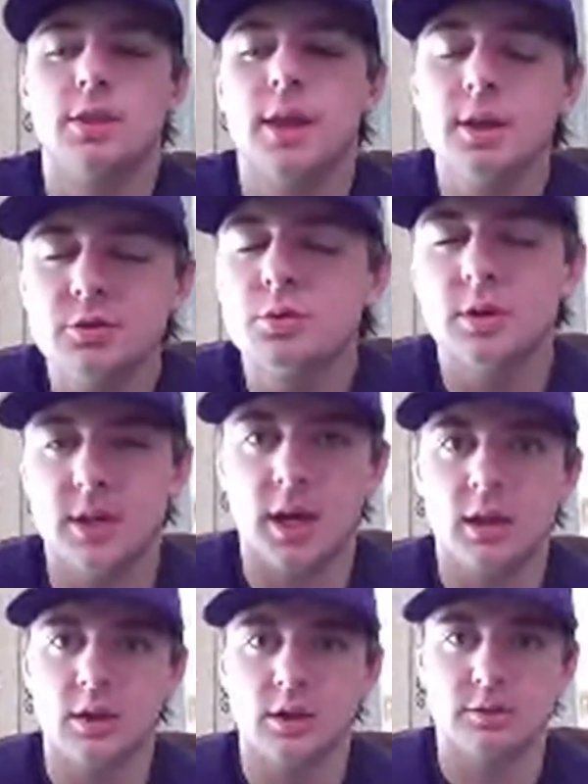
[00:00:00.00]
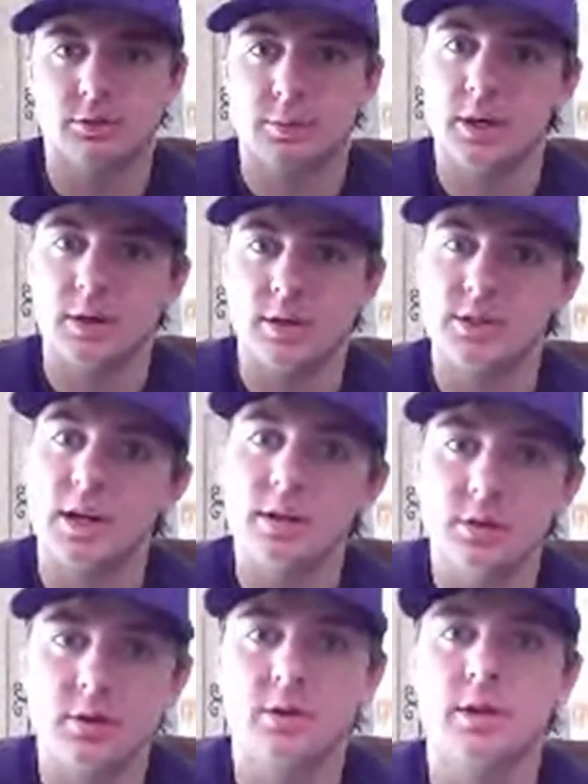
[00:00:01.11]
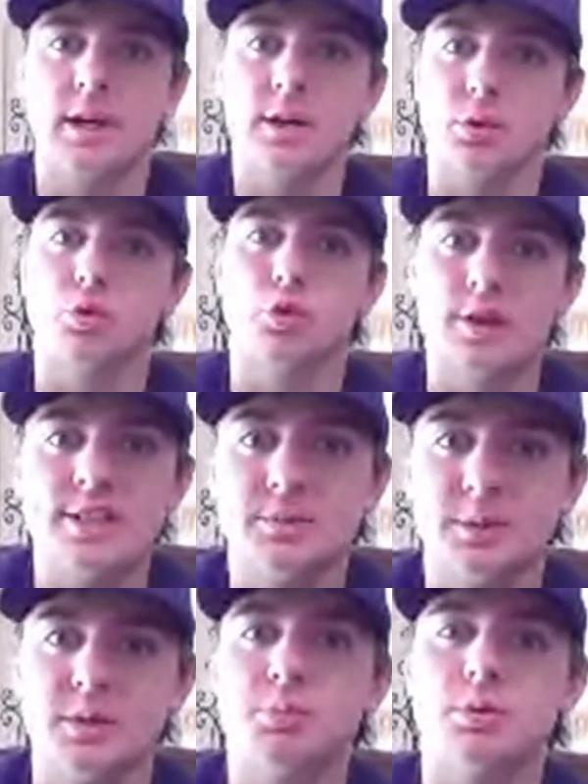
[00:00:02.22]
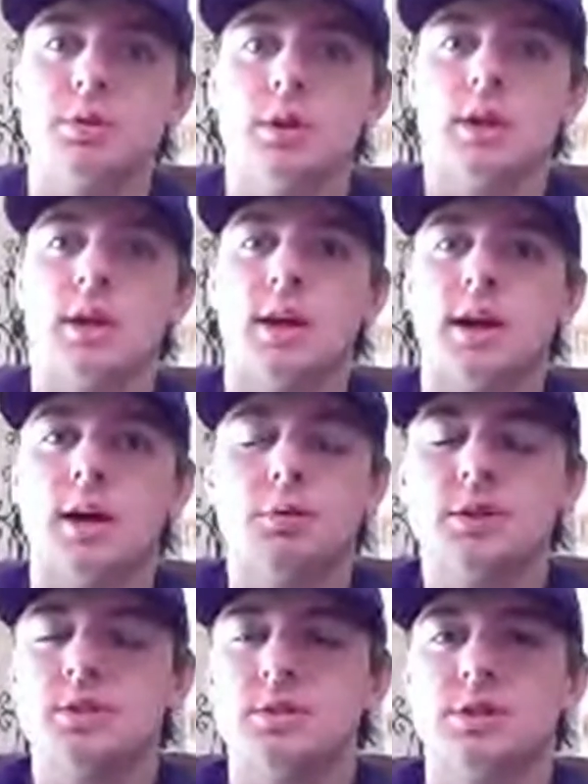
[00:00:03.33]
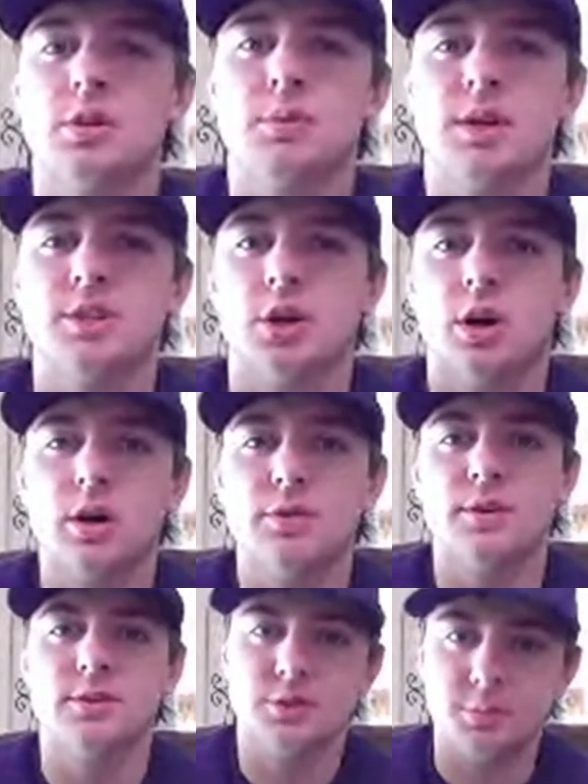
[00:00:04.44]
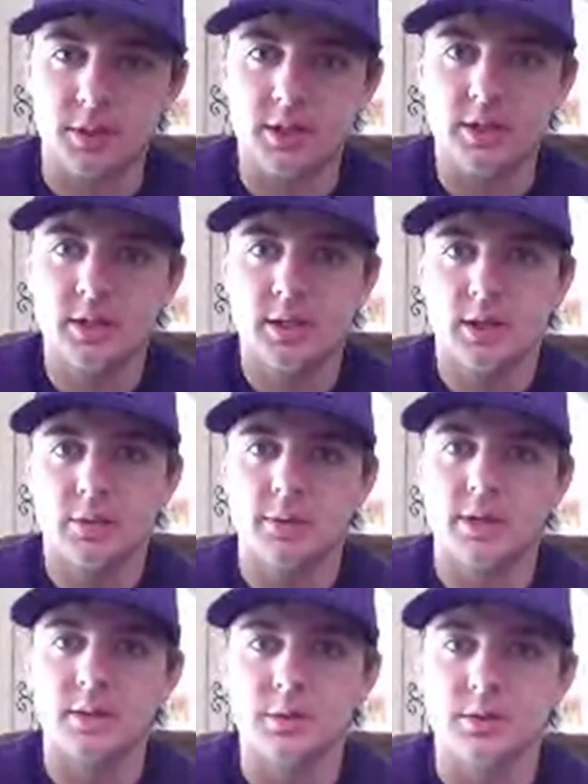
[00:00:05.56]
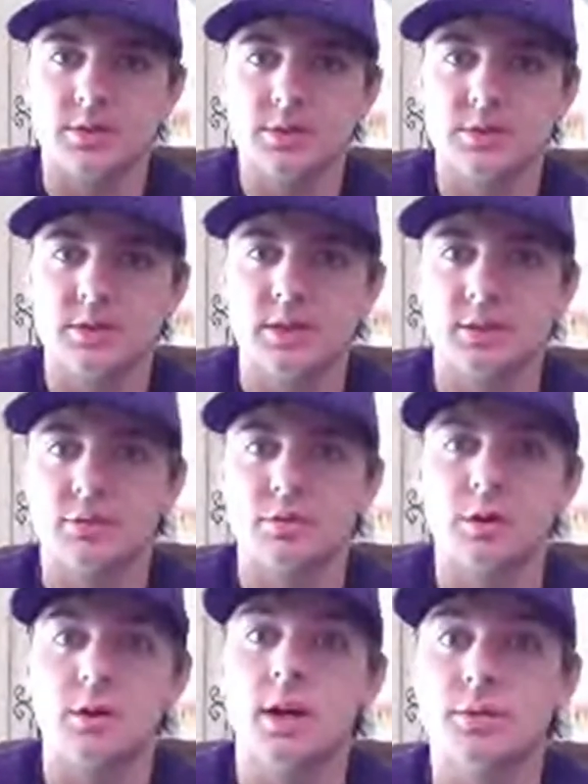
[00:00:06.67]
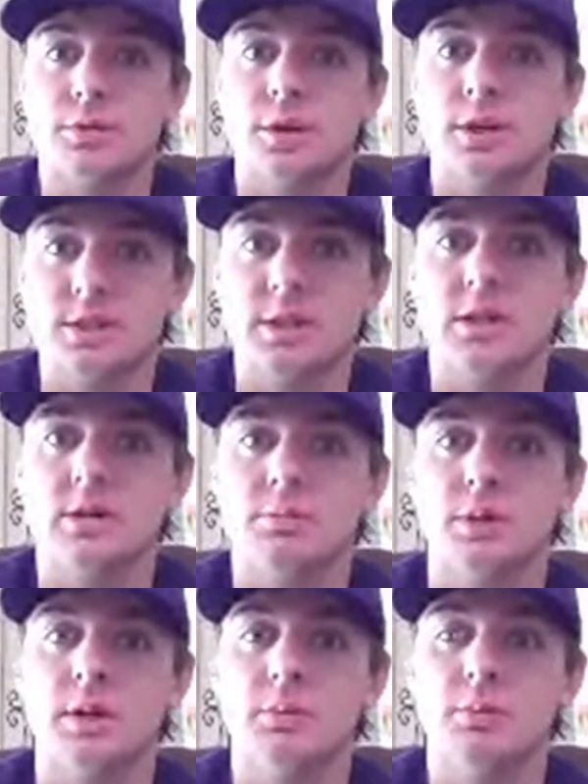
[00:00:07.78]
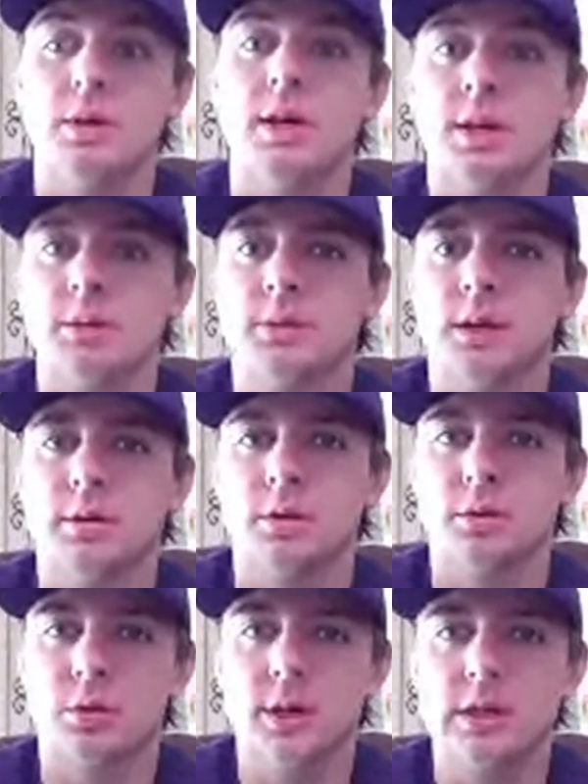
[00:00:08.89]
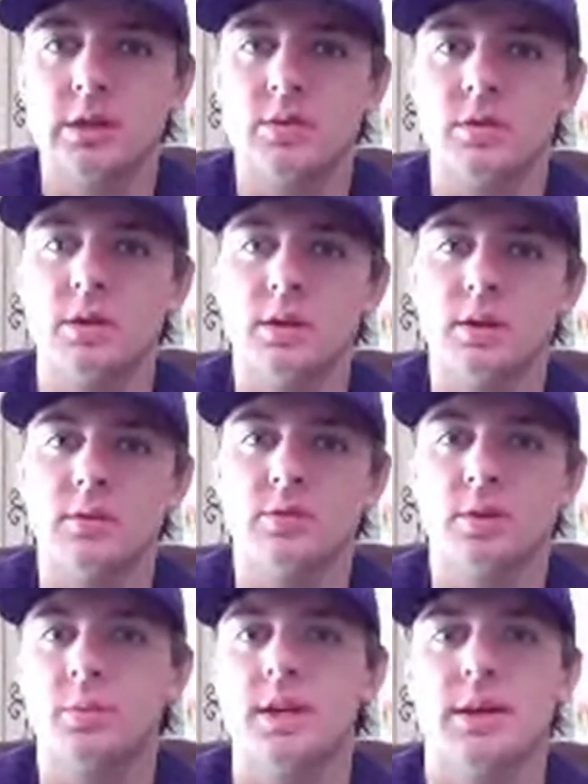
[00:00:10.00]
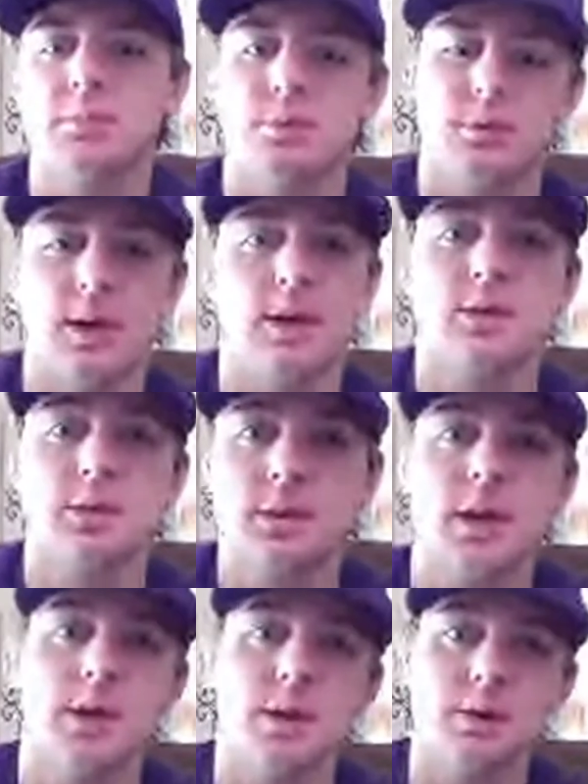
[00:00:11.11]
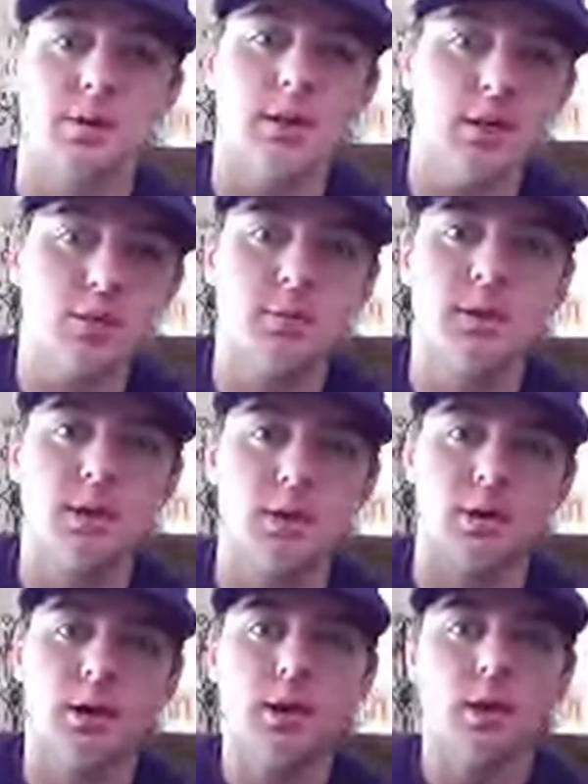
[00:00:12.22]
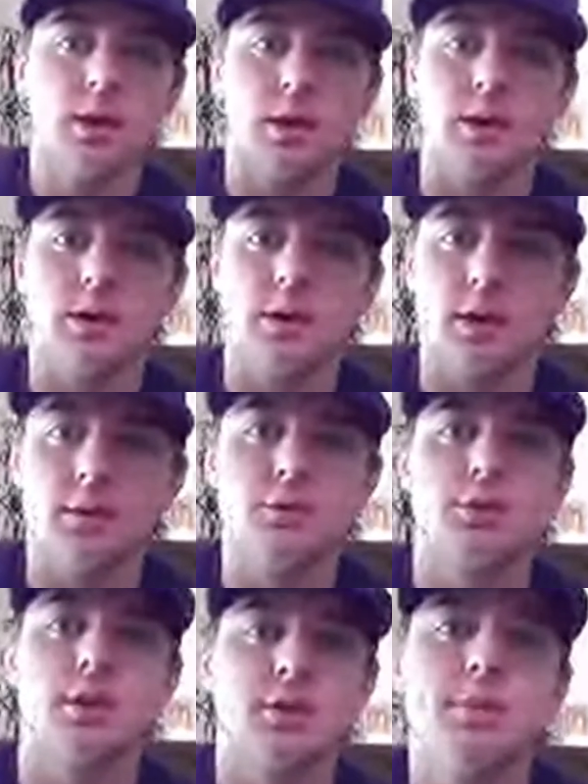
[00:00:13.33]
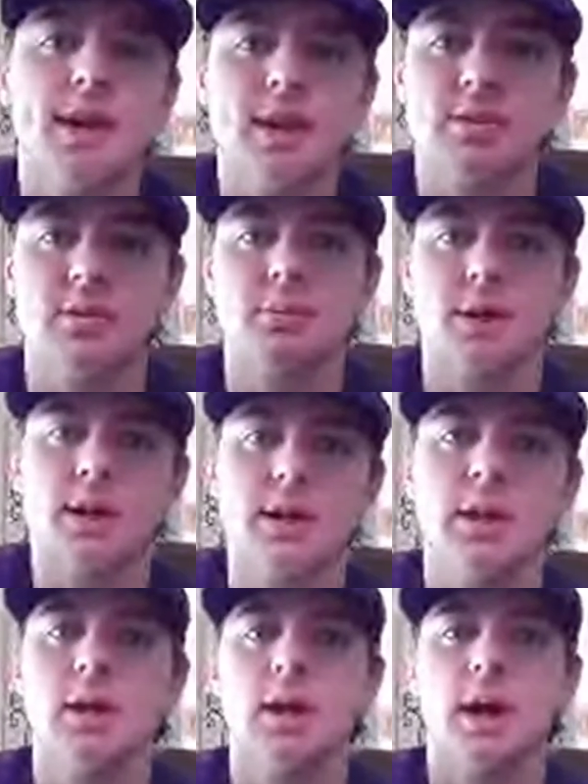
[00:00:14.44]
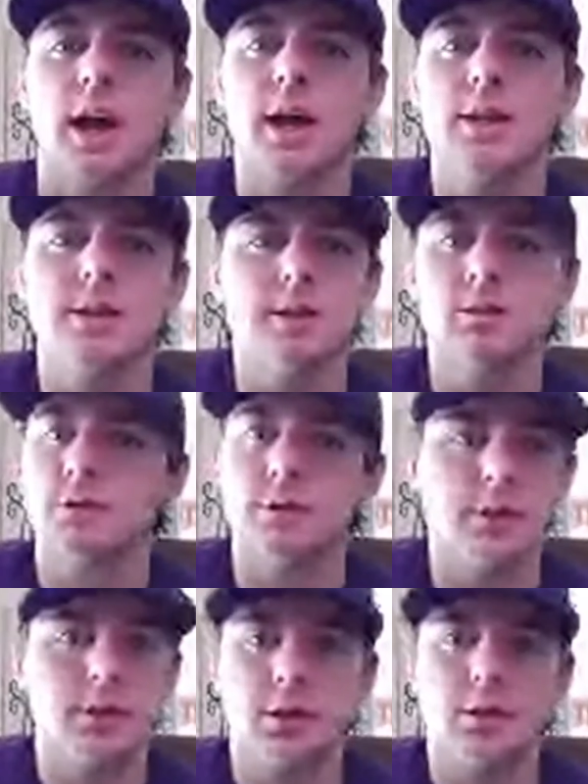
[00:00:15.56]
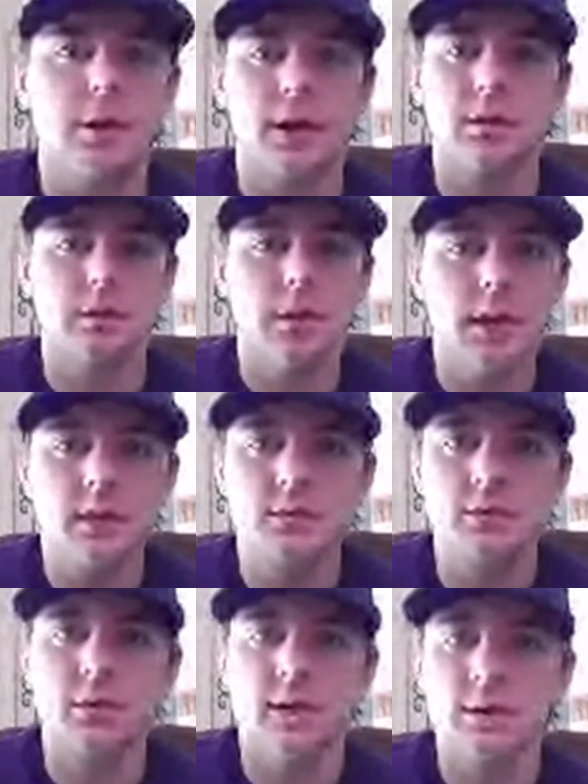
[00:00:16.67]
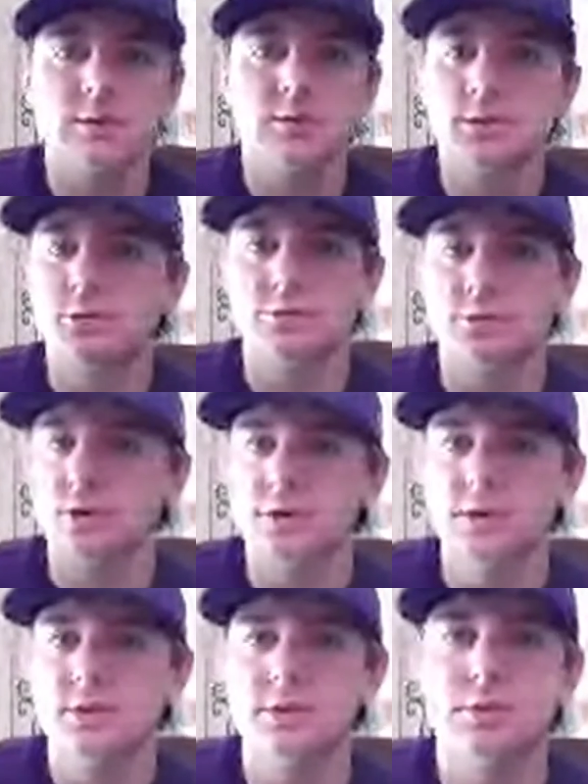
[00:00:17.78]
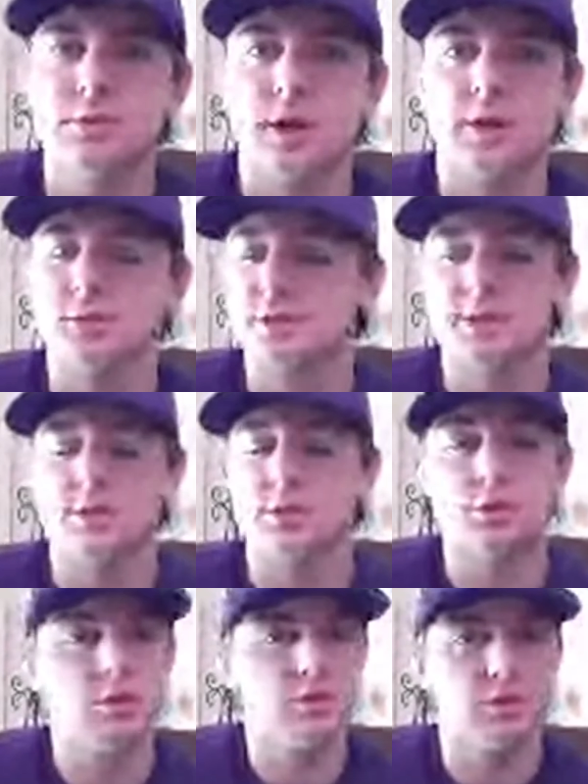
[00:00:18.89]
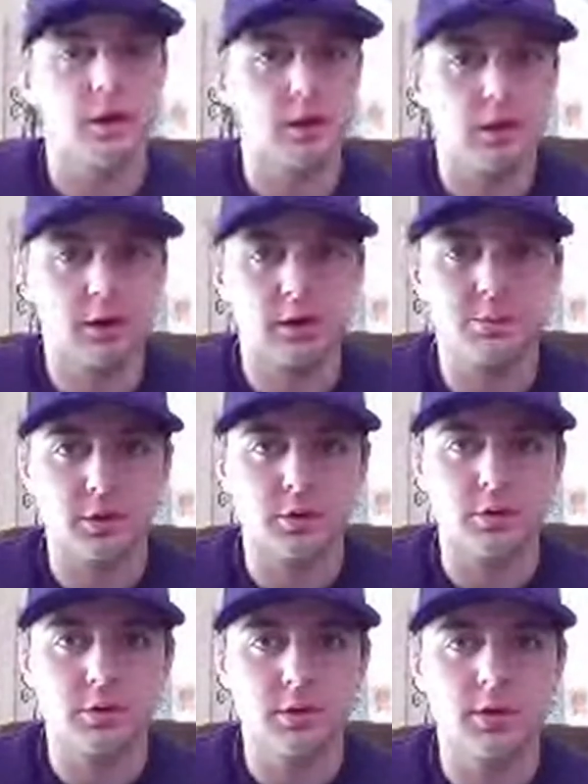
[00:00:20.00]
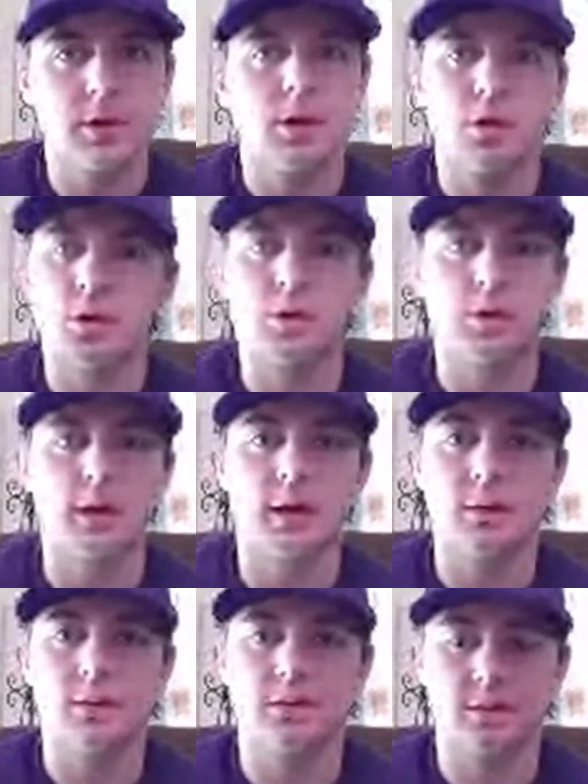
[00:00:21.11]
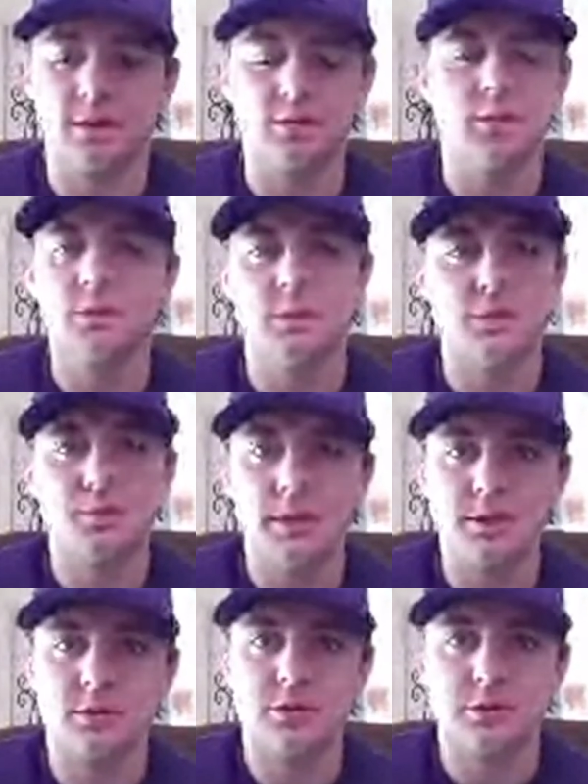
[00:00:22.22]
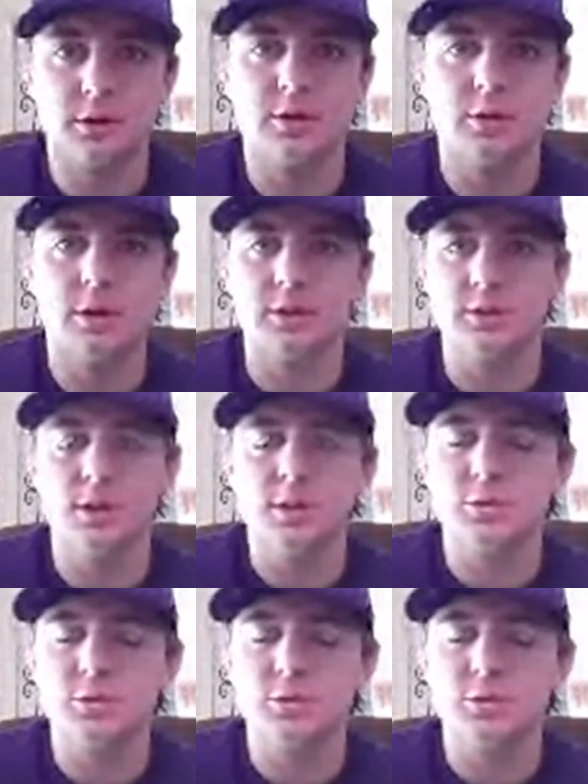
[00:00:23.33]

that's what I learned from my racing. I learned how to race people. And I wasn't so much off on speed when I was in real life racing, but when I come down to the race and someone actually got underneath me or uh, I was trying to pass somebody, I didn't really know how to react to it. I was just really too, I was either too far up the corner or I was given too much space on the straightaway. So